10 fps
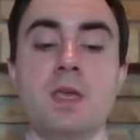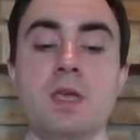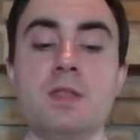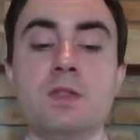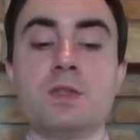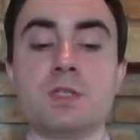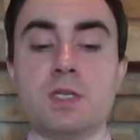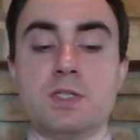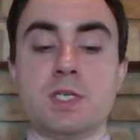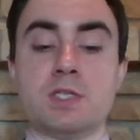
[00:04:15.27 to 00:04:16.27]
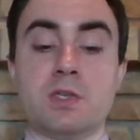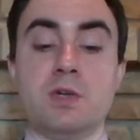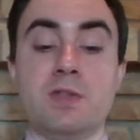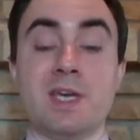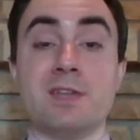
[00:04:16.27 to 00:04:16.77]
Then there's a little section
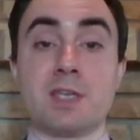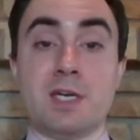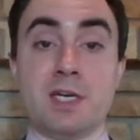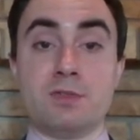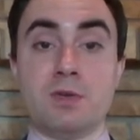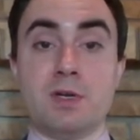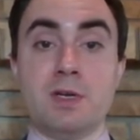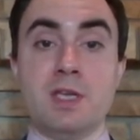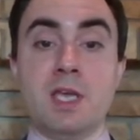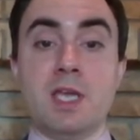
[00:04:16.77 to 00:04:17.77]
called On the Contrary,